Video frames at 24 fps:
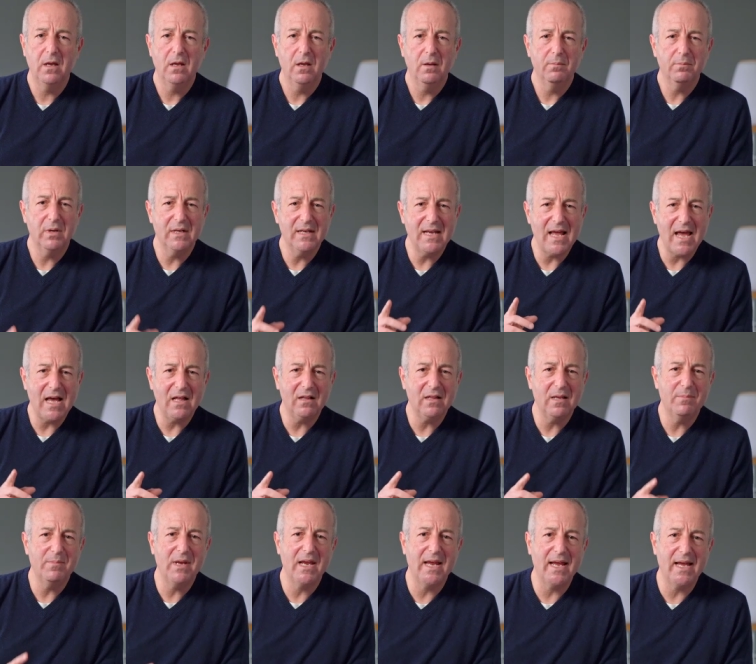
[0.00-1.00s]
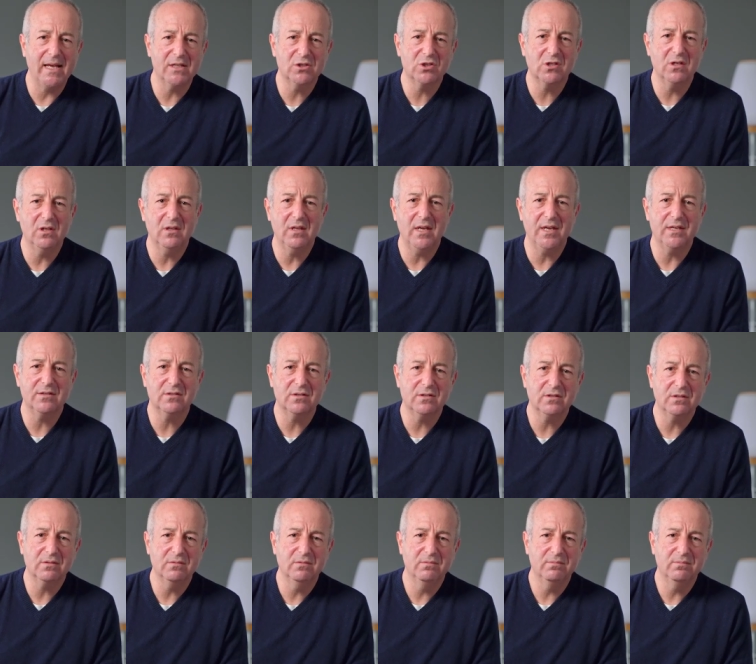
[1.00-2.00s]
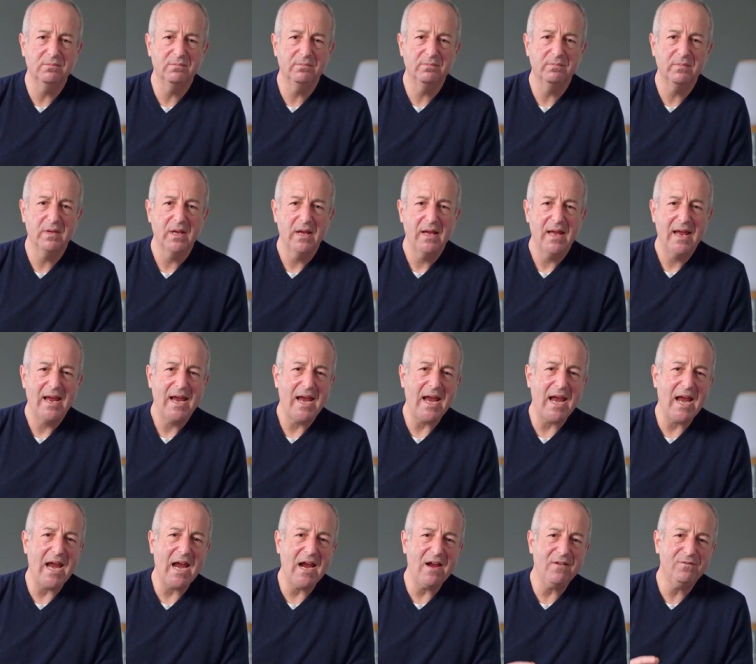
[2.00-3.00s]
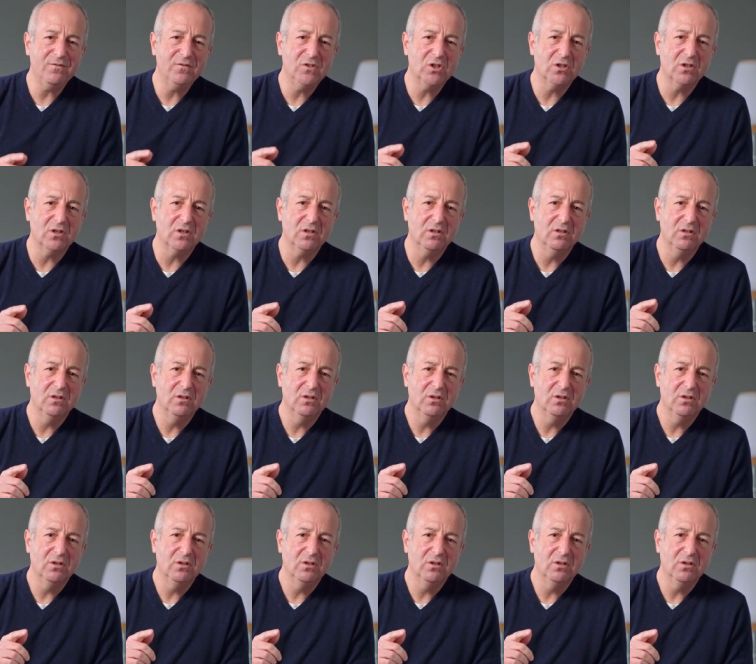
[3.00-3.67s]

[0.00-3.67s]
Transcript: But now let me ask you this. After